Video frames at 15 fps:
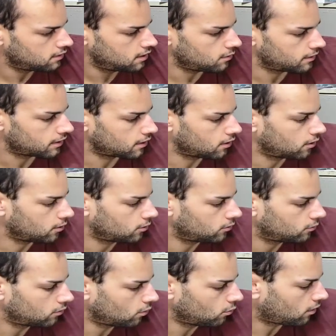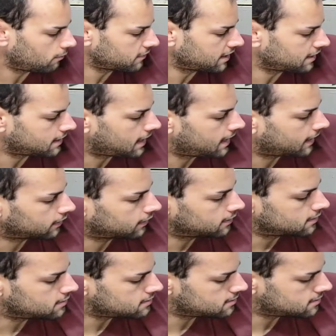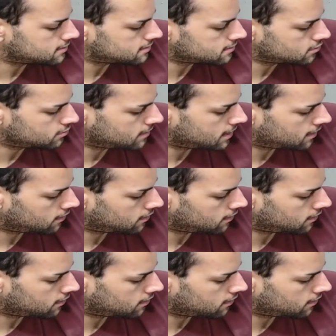There we go. Well, I'm getting the hang of this. This isn't too bad